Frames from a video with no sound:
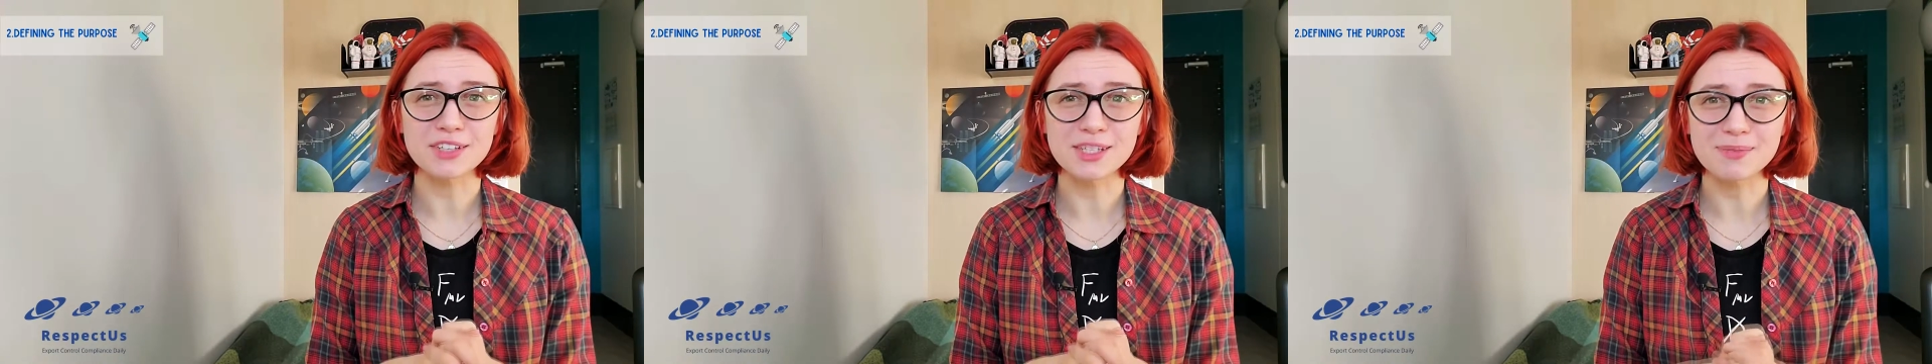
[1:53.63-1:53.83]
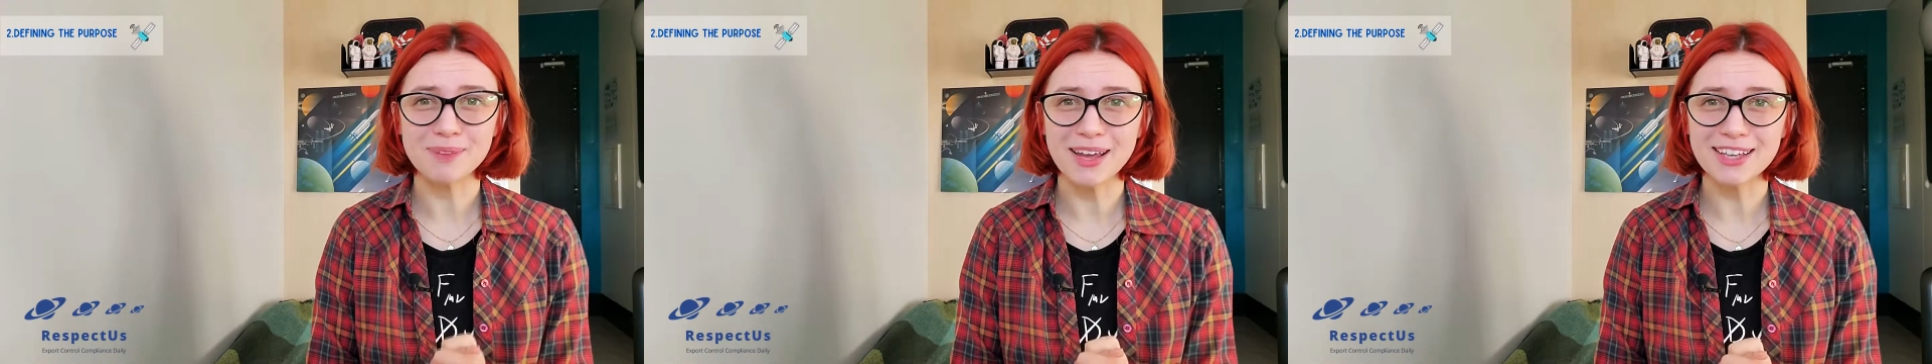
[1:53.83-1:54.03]

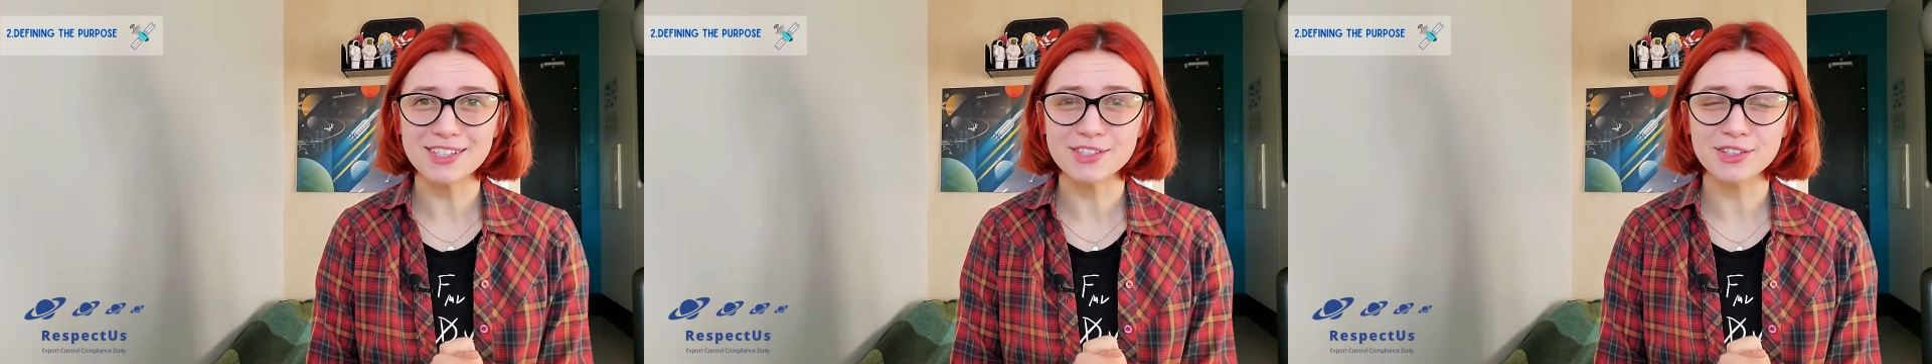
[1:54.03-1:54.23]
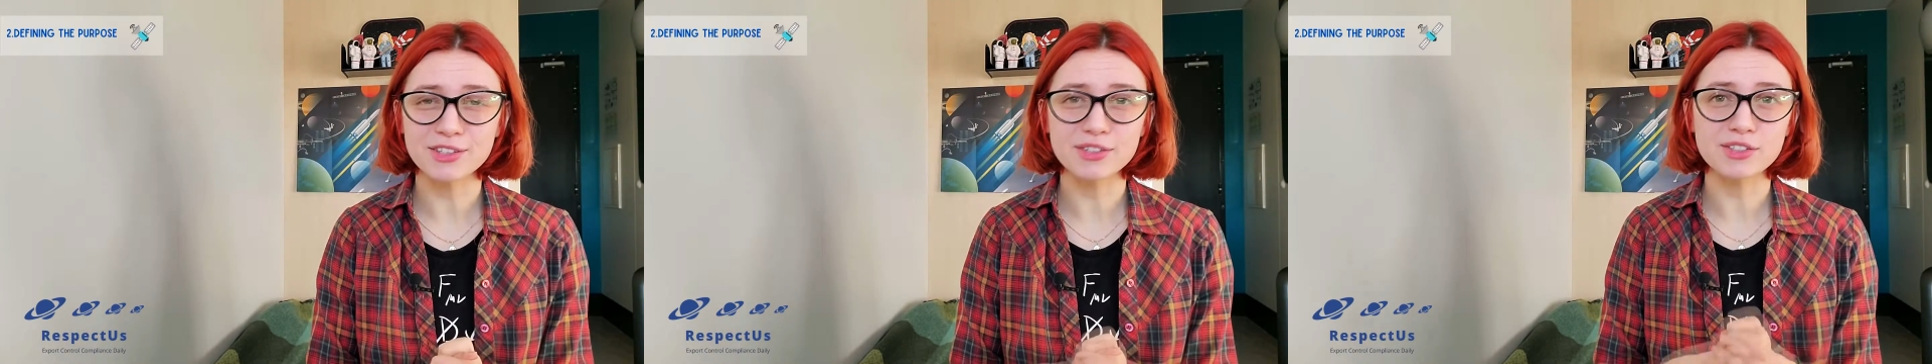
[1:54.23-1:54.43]
space
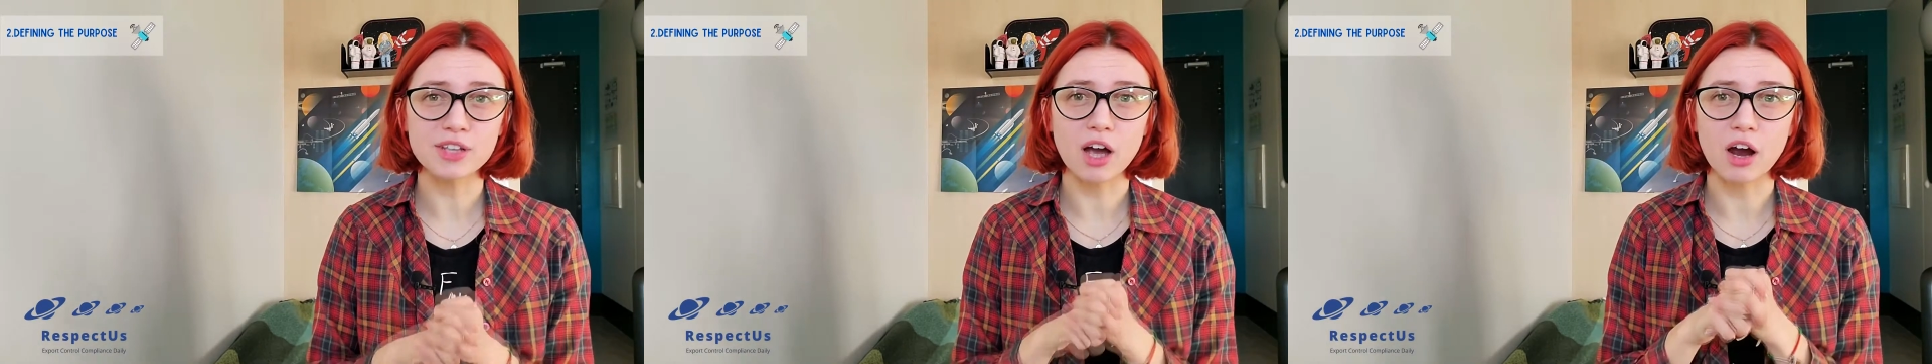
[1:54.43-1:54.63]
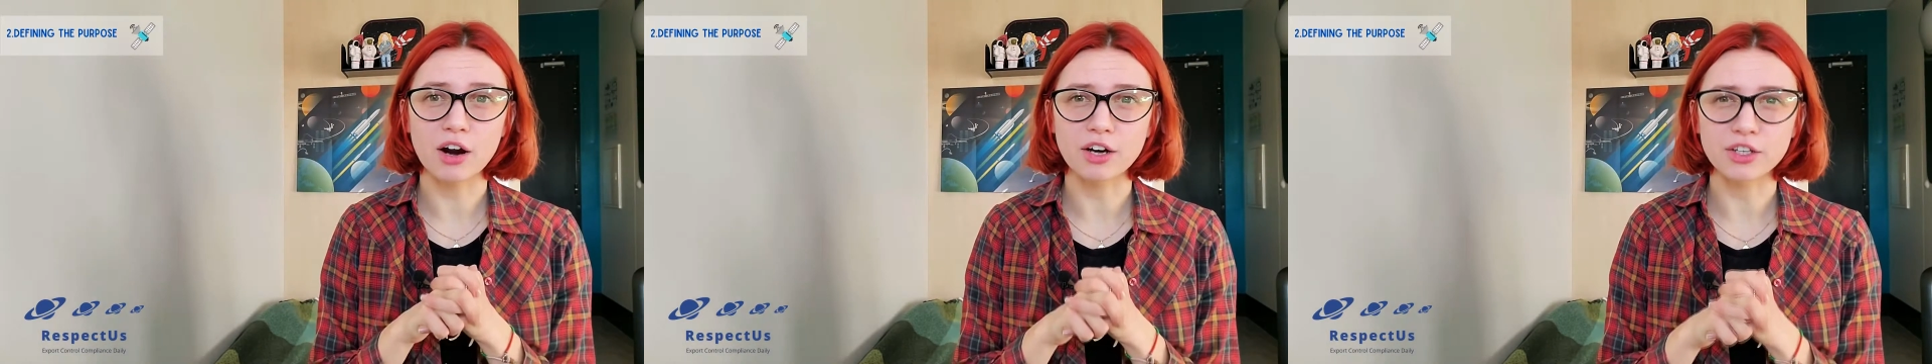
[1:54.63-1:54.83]
goods
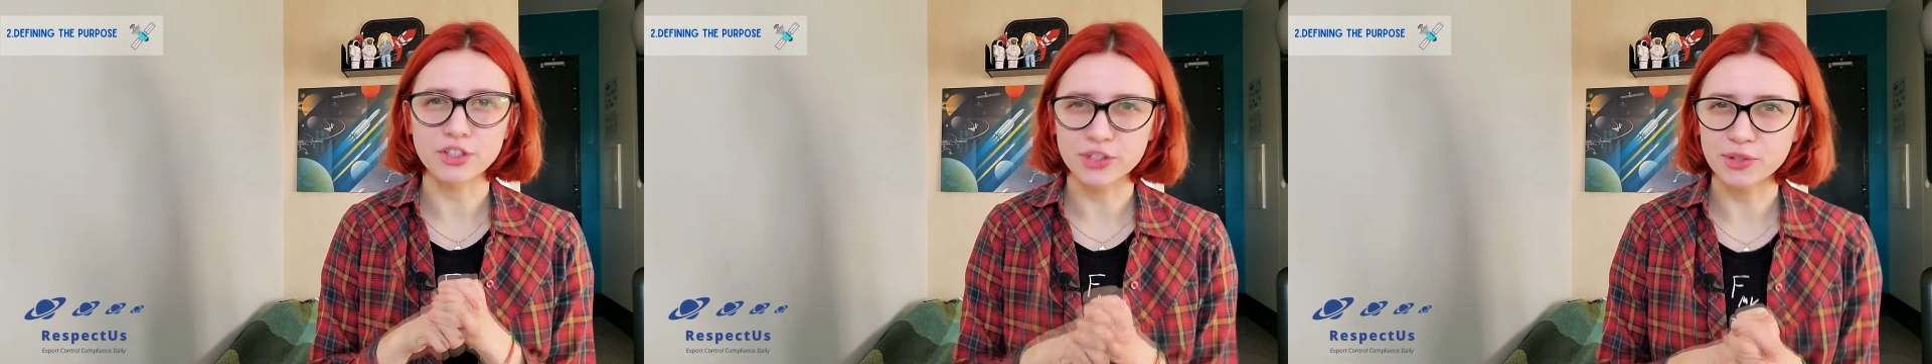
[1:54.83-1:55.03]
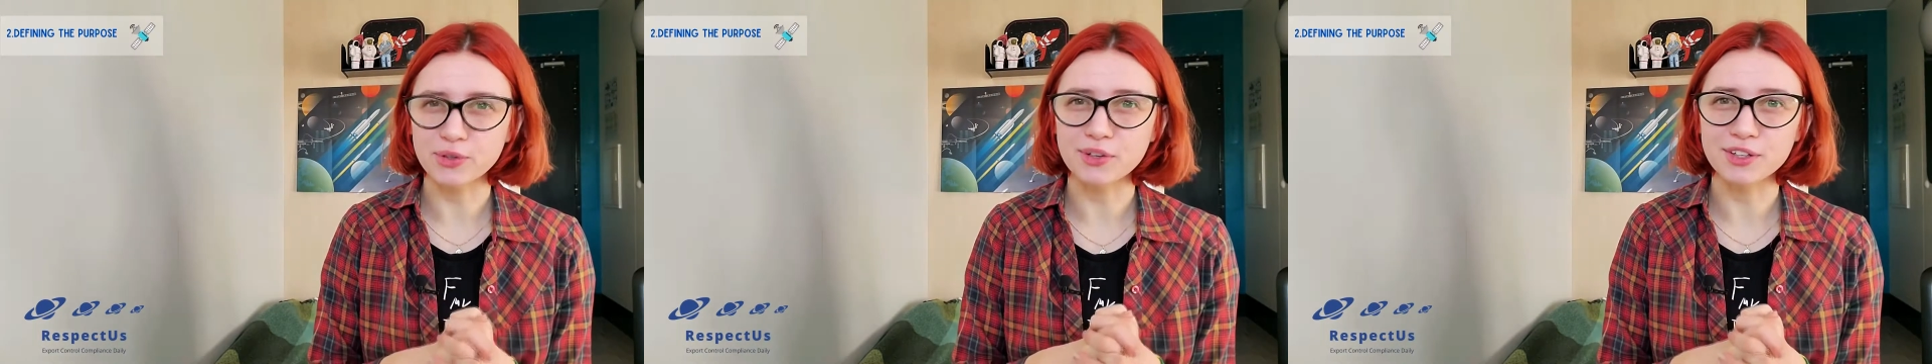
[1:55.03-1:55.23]
are
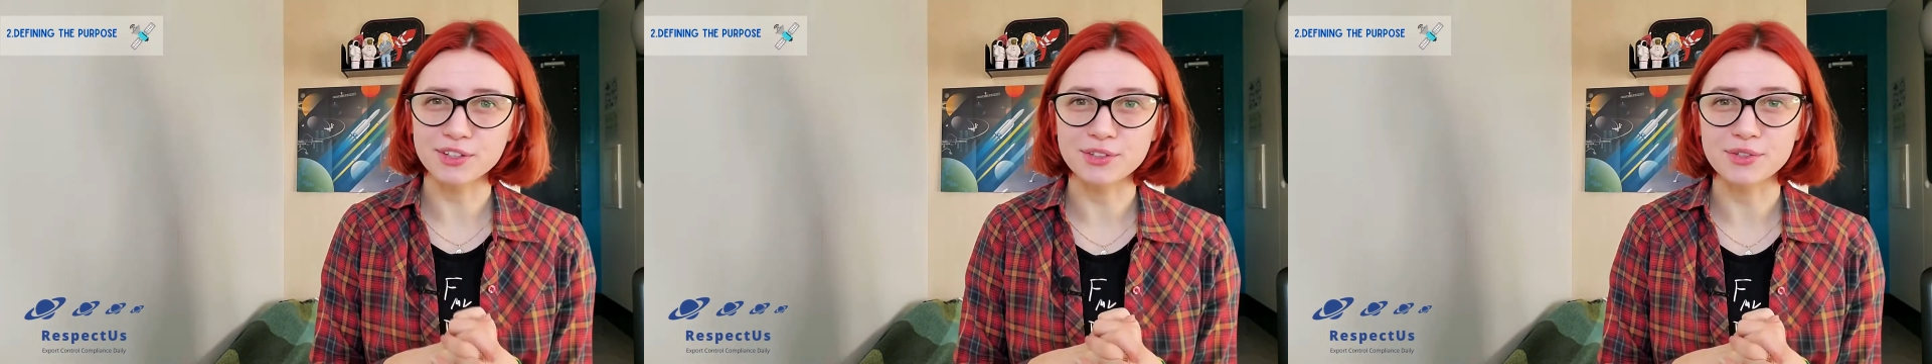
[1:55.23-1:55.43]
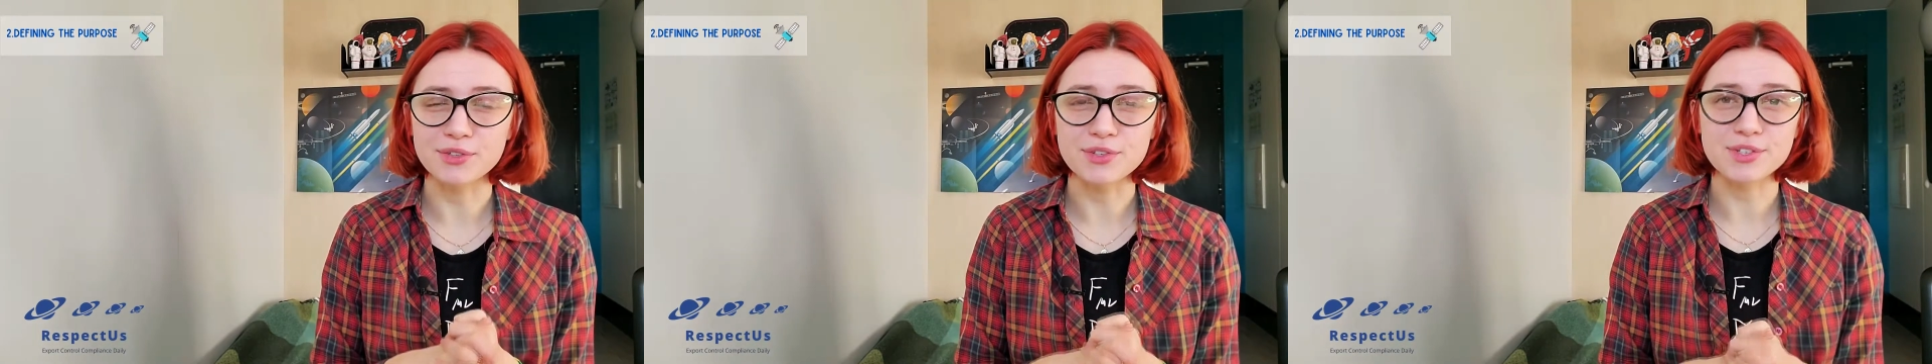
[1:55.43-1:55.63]
dual
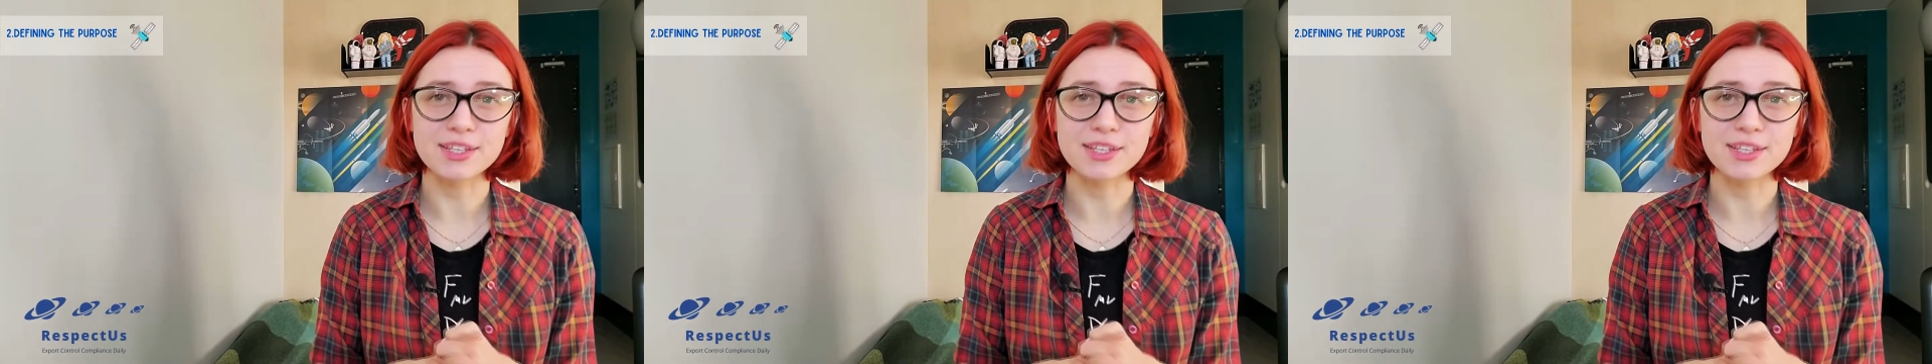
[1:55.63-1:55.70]
use.